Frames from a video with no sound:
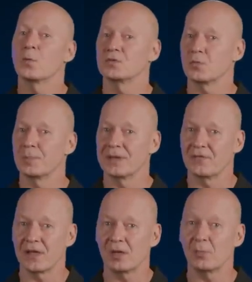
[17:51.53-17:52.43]
which will be
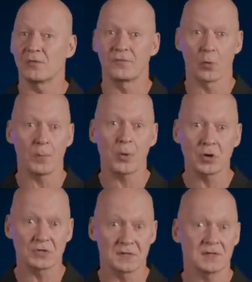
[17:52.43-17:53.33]
available for
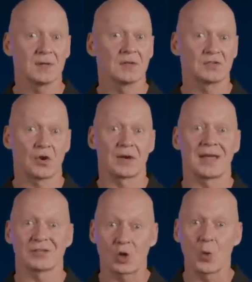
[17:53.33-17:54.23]
purchase
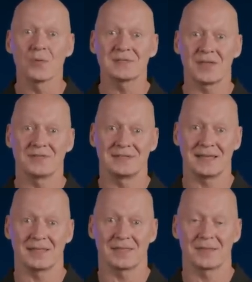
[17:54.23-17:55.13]
starting October
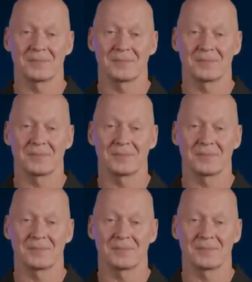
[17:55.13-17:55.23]
17th.